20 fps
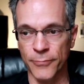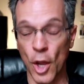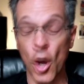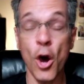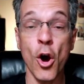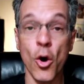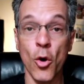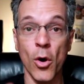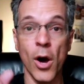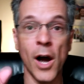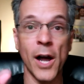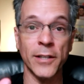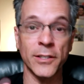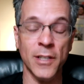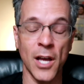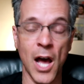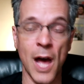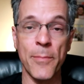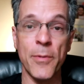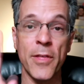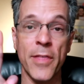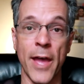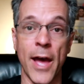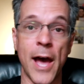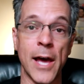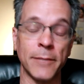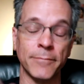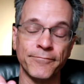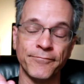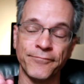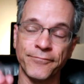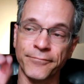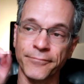Oh, on top of that,